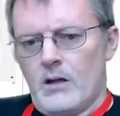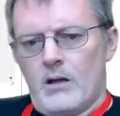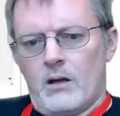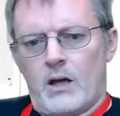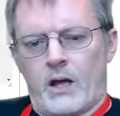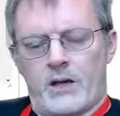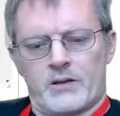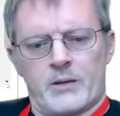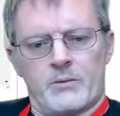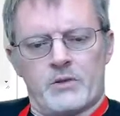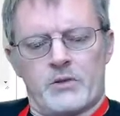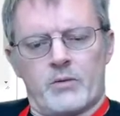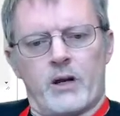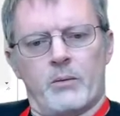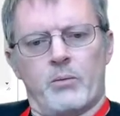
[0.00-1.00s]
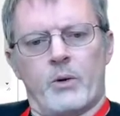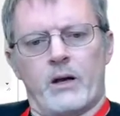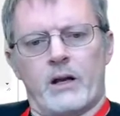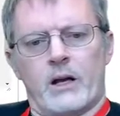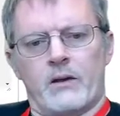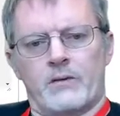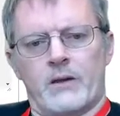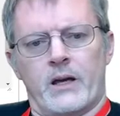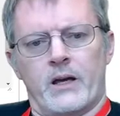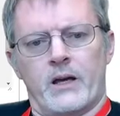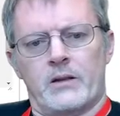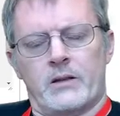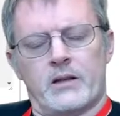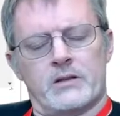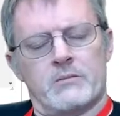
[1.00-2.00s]
I guess I'm just trying to point out that
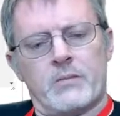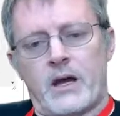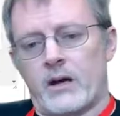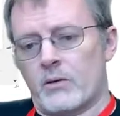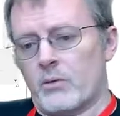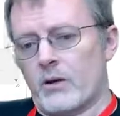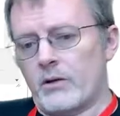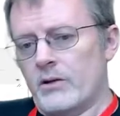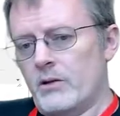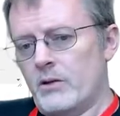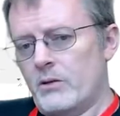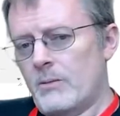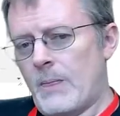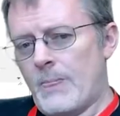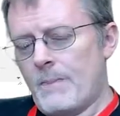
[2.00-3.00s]
it doesn't matter whether you